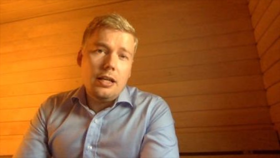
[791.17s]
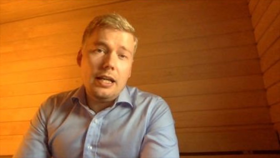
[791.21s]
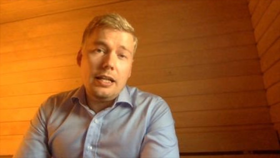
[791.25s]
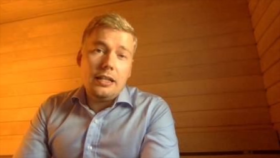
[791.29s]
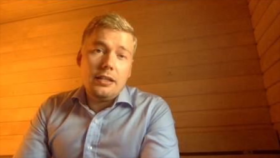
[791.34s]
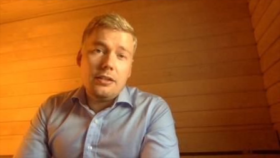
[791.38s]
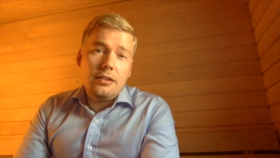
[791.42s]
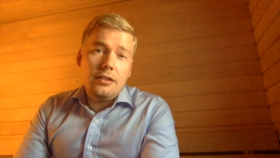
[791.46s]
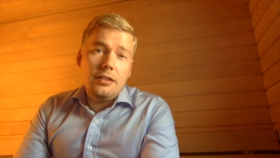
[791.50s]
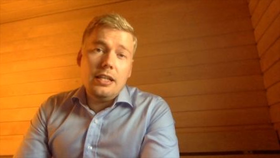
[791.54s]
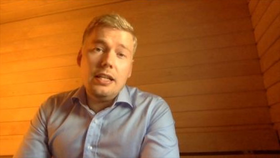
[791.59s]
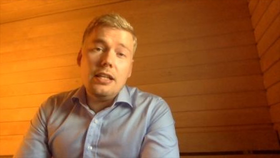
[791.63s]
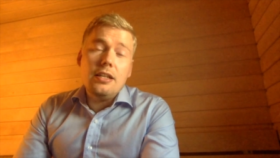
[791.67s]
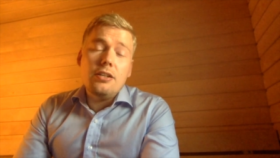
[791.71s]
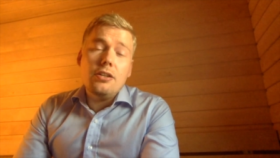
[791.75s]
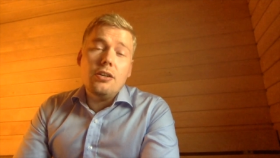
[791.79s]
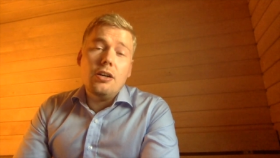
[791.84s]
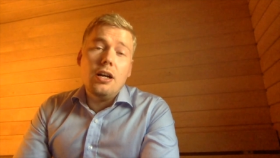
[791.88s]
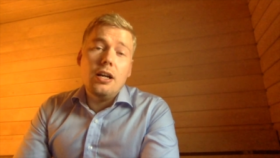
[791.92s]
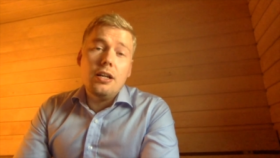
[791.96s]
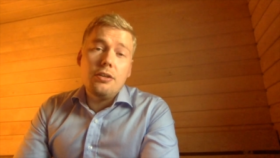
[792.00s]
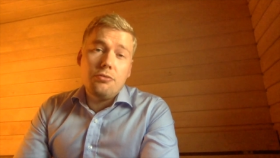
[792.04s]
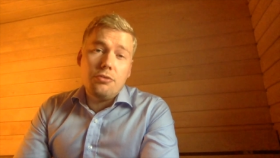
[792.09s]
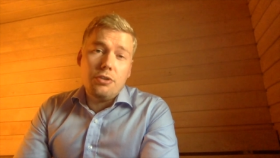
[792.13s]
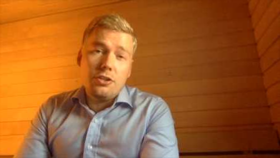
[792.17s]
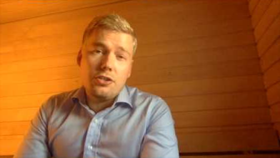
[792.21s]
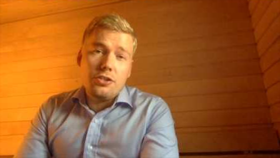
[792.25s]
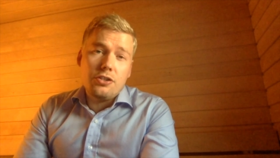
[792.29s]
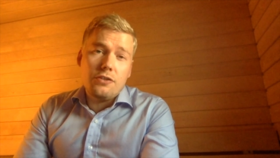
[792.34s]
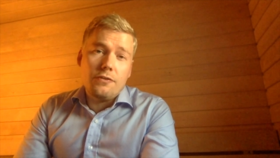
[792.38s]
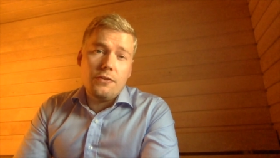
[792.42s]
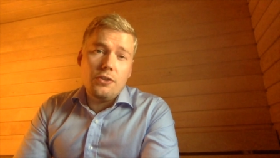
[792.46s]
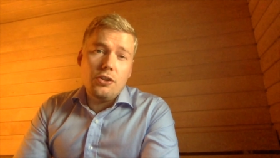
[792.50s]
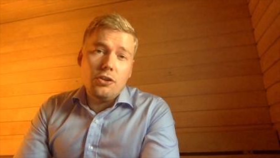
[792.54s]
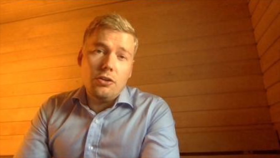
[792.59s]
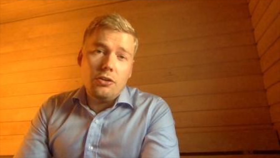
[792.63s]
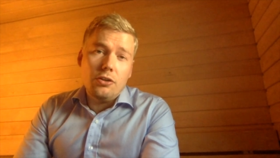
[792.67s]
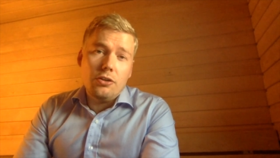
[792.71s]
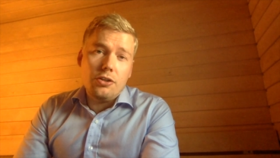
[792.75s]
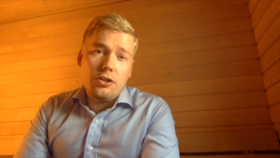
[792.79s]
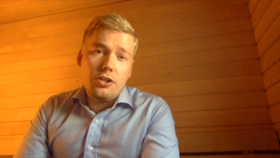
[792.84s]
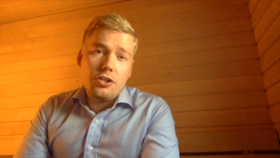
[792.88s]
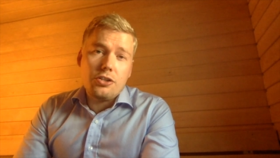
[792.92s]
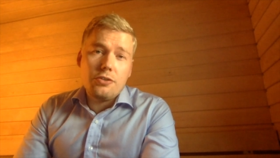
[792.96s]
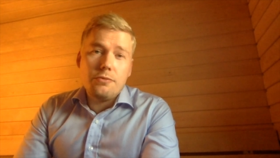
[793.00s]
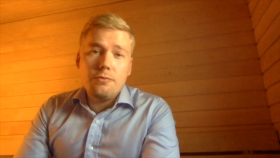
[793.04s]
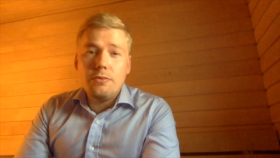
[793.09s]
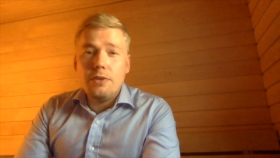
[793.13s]
at, in the hundreds of
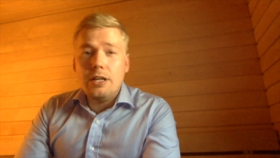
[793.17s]
dollars